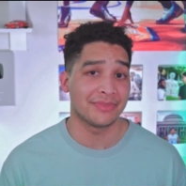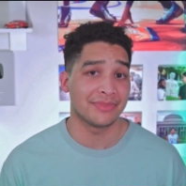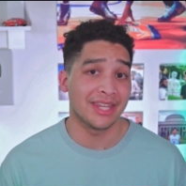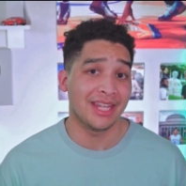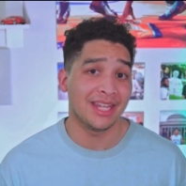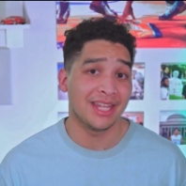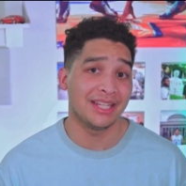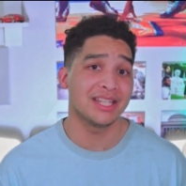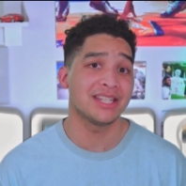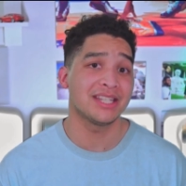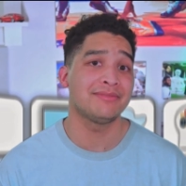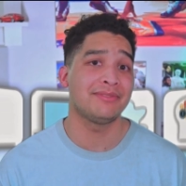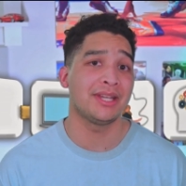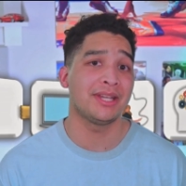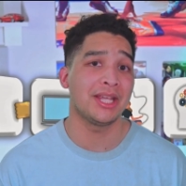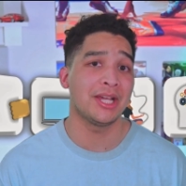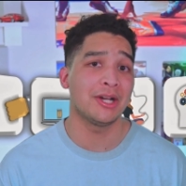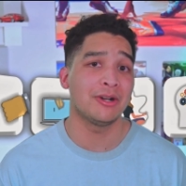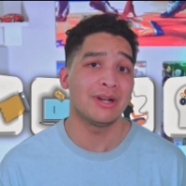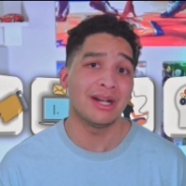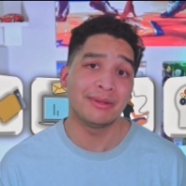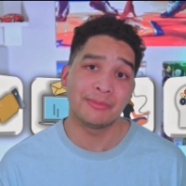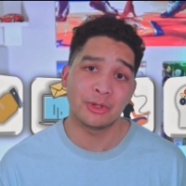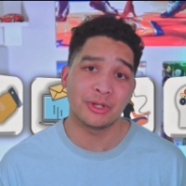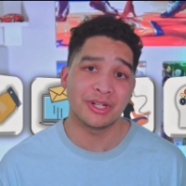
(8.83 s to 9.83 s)
In this video,
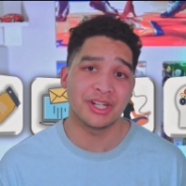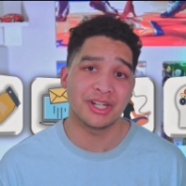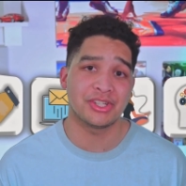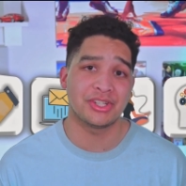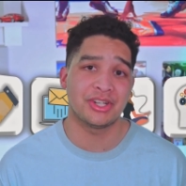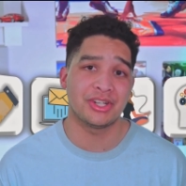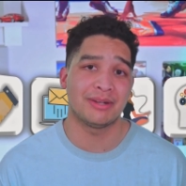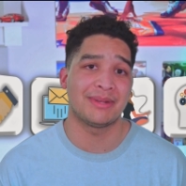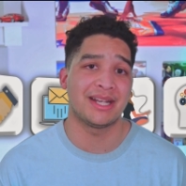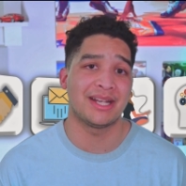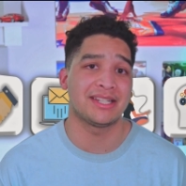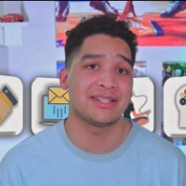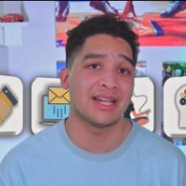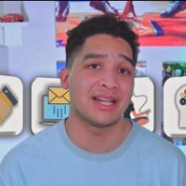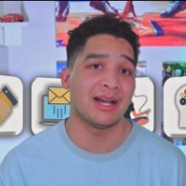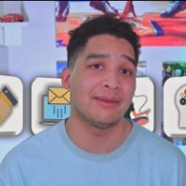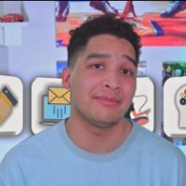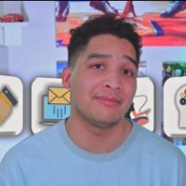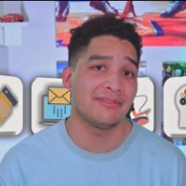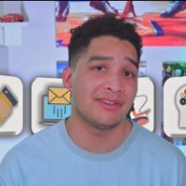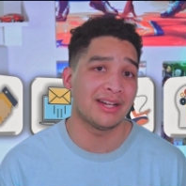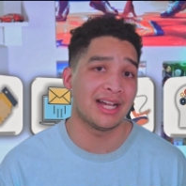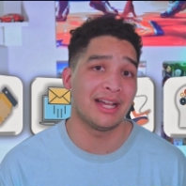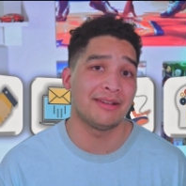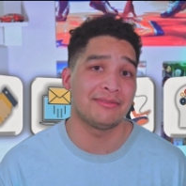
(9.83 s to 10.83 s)
I'm going to share my
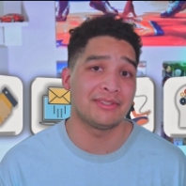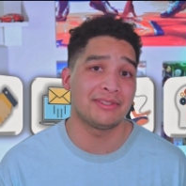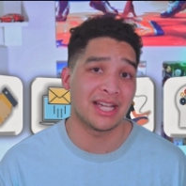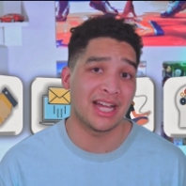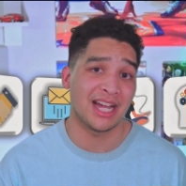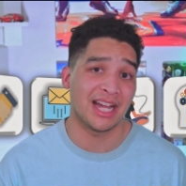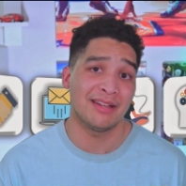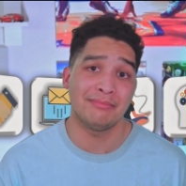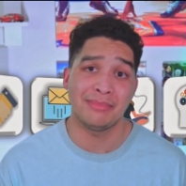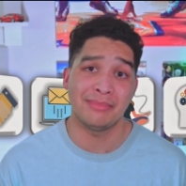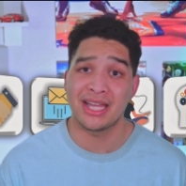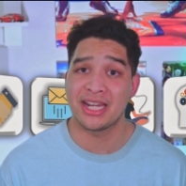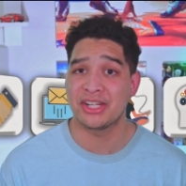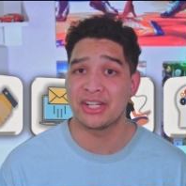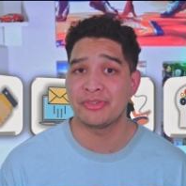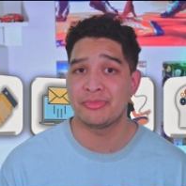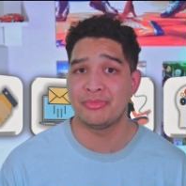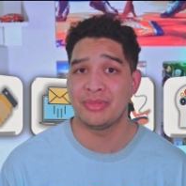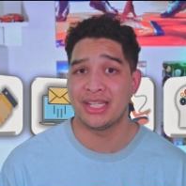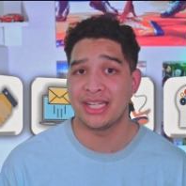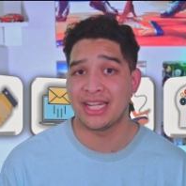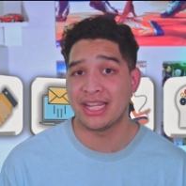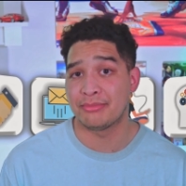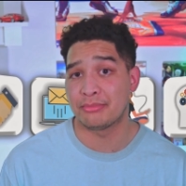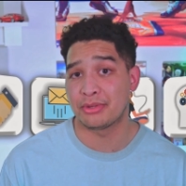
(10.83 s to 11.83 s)
top five time
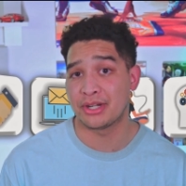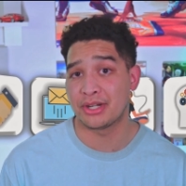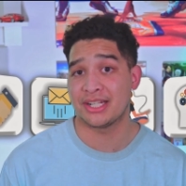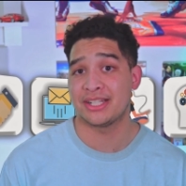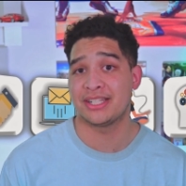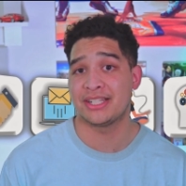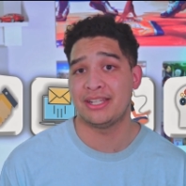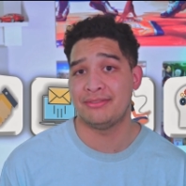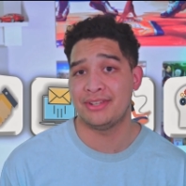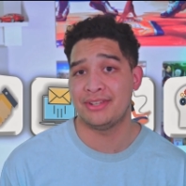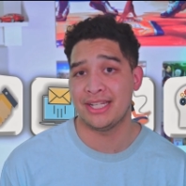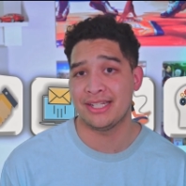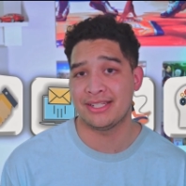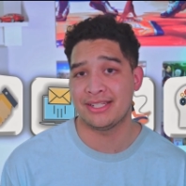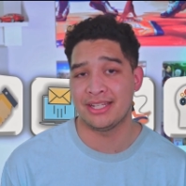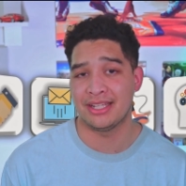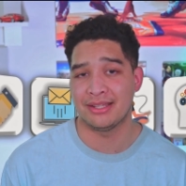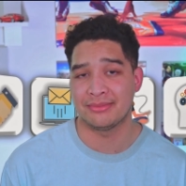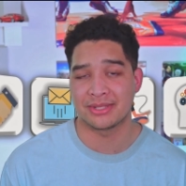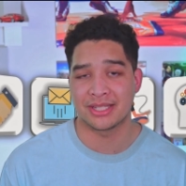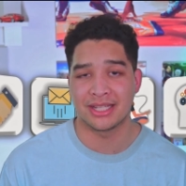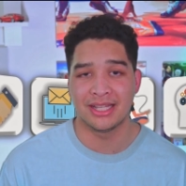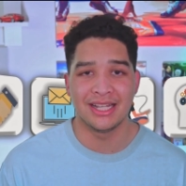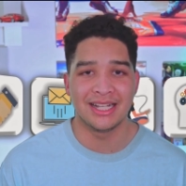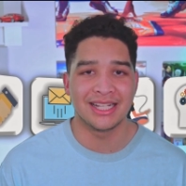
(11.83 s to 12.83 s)
management and productivity
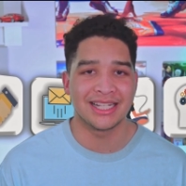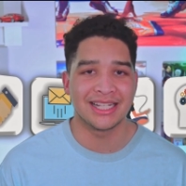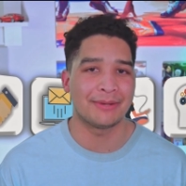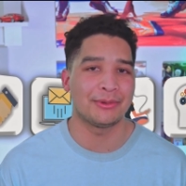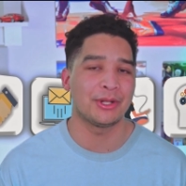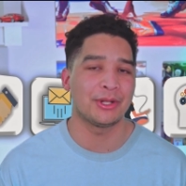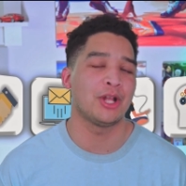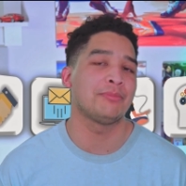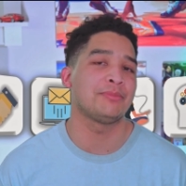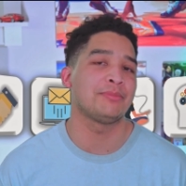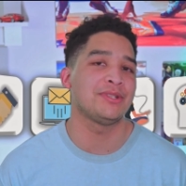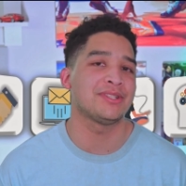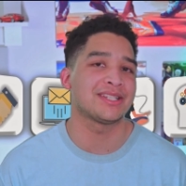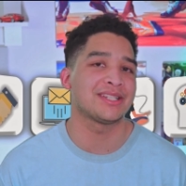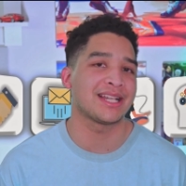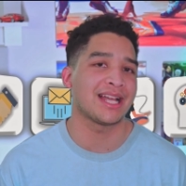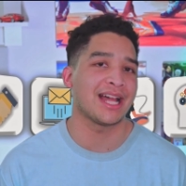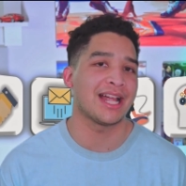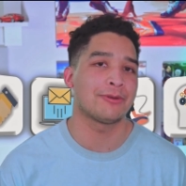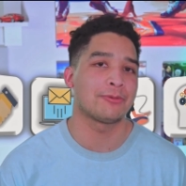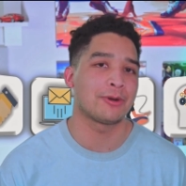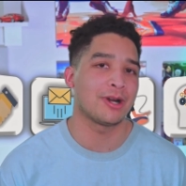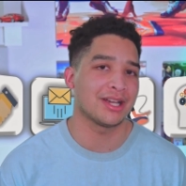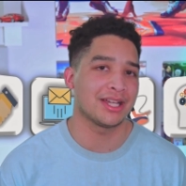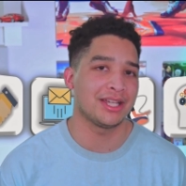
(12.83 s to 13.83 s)
tips that will help you
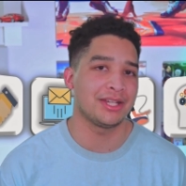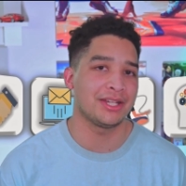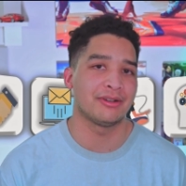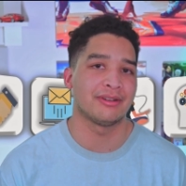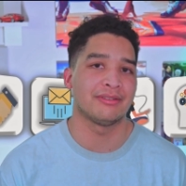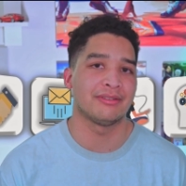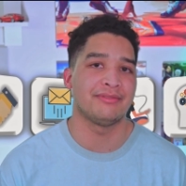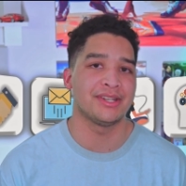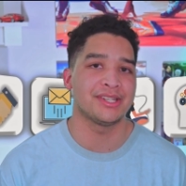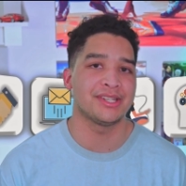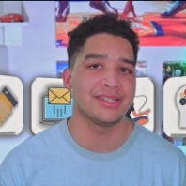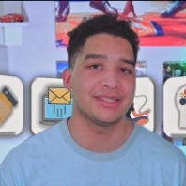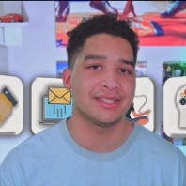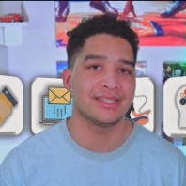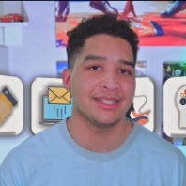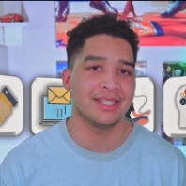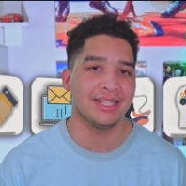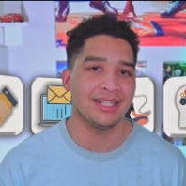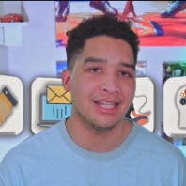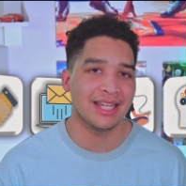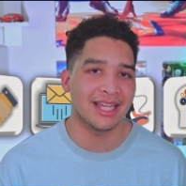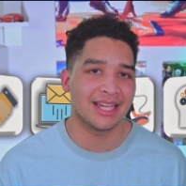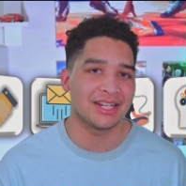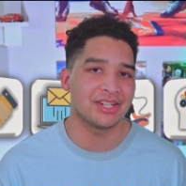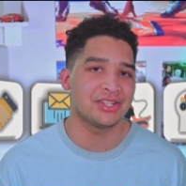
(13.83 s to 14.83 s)
skyrocket your
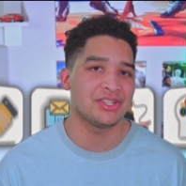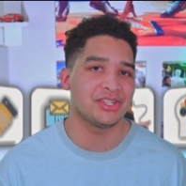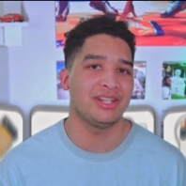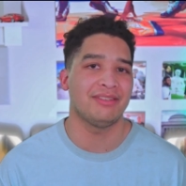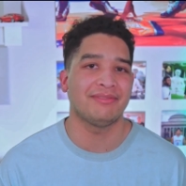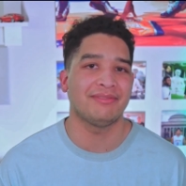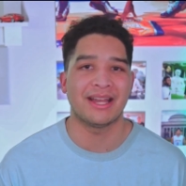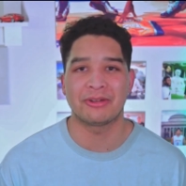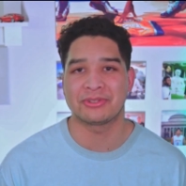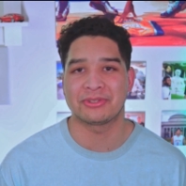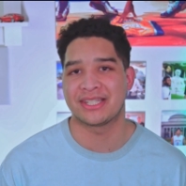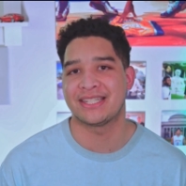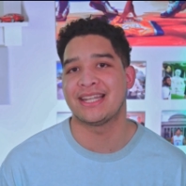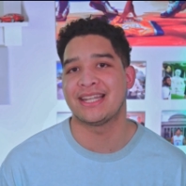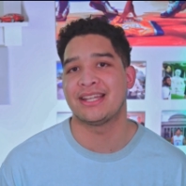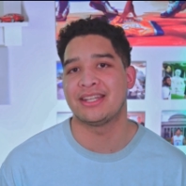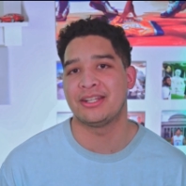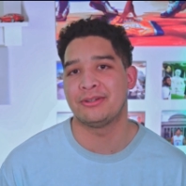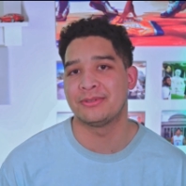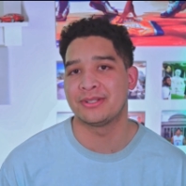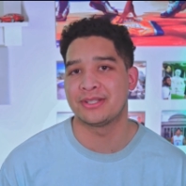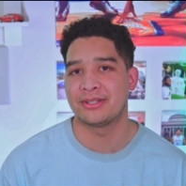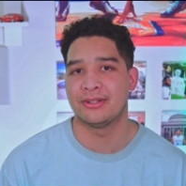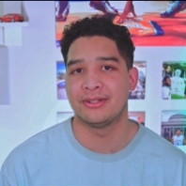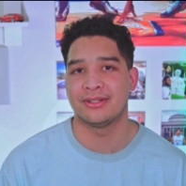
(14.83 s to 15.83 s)
efficiency and achieve outstanding
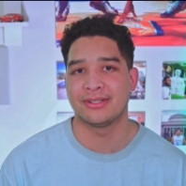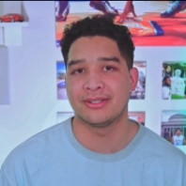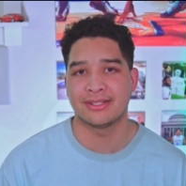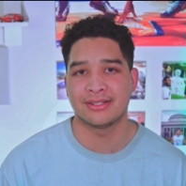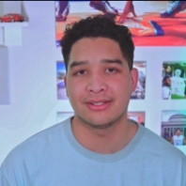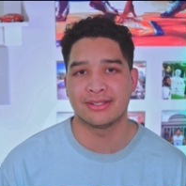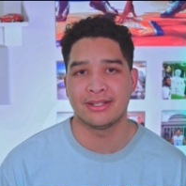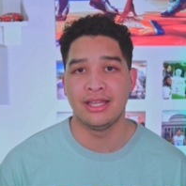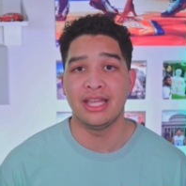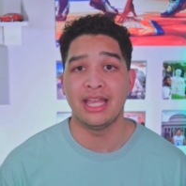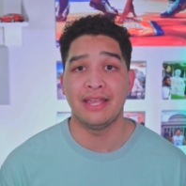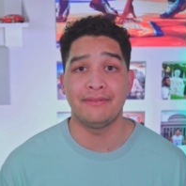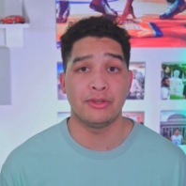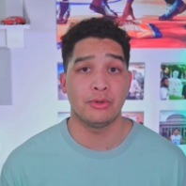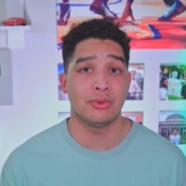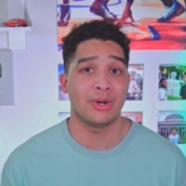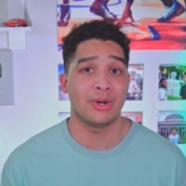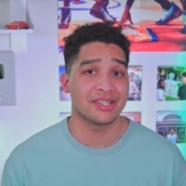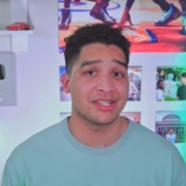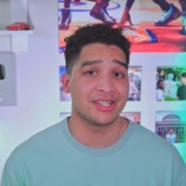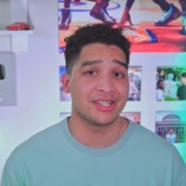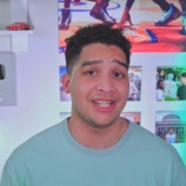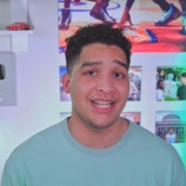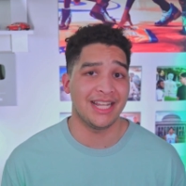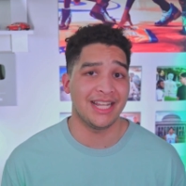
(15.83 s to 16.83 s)
results. If you
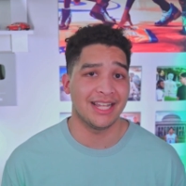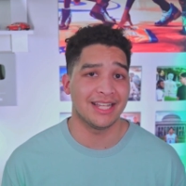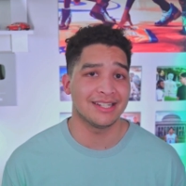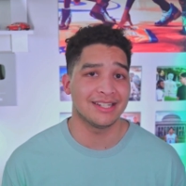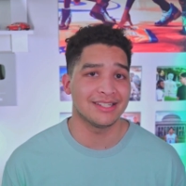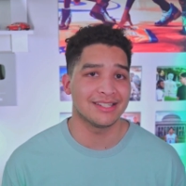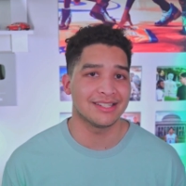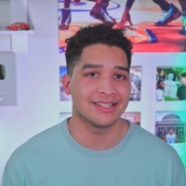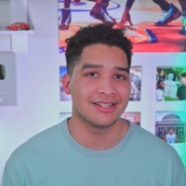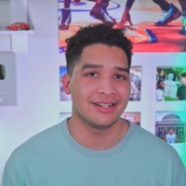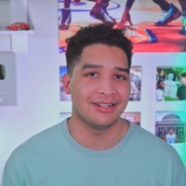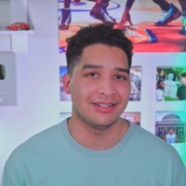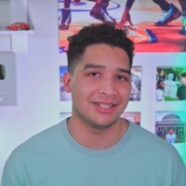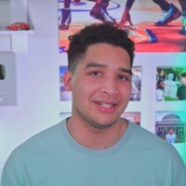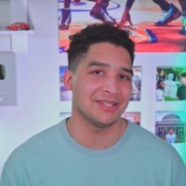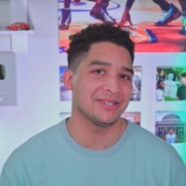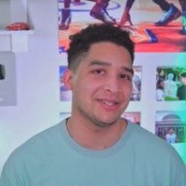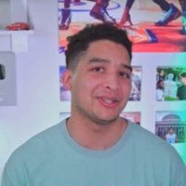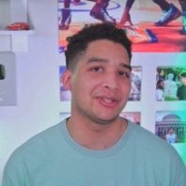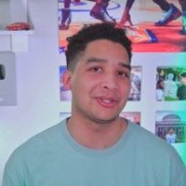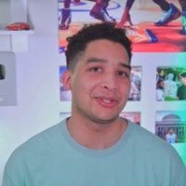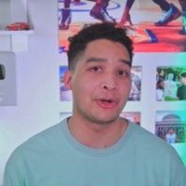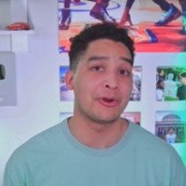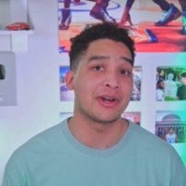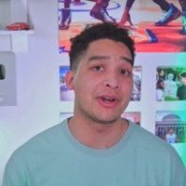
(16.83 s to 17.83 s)
watch to the end, I'll
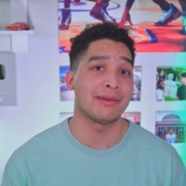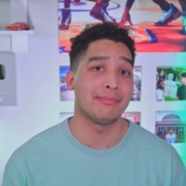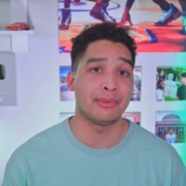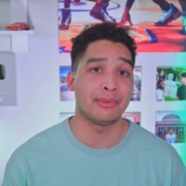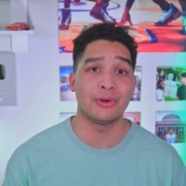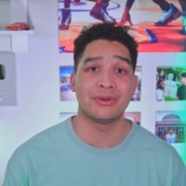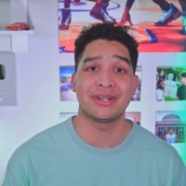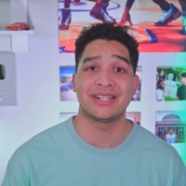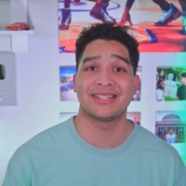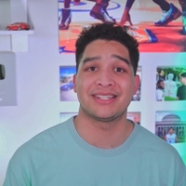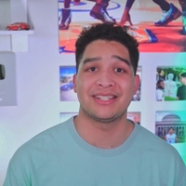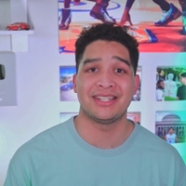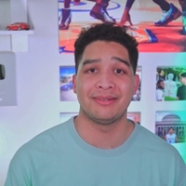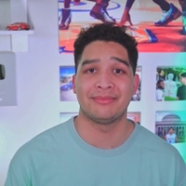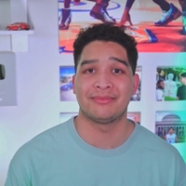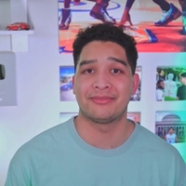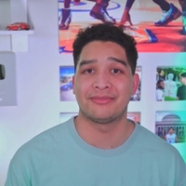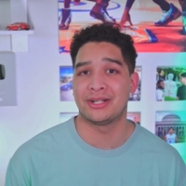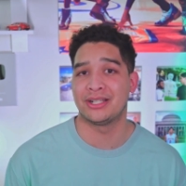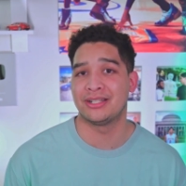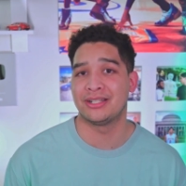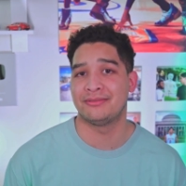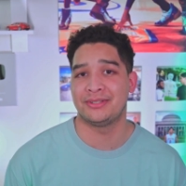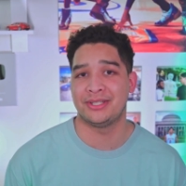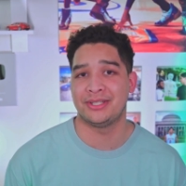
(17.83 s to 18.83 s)
also throw in a bonus tip for
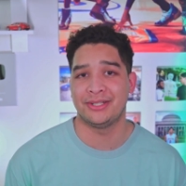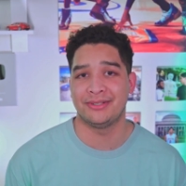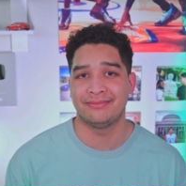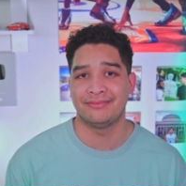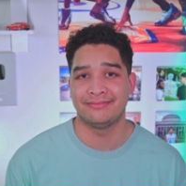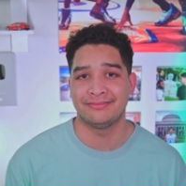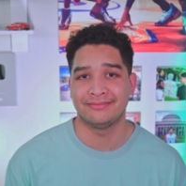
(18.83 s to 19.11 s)
all of you.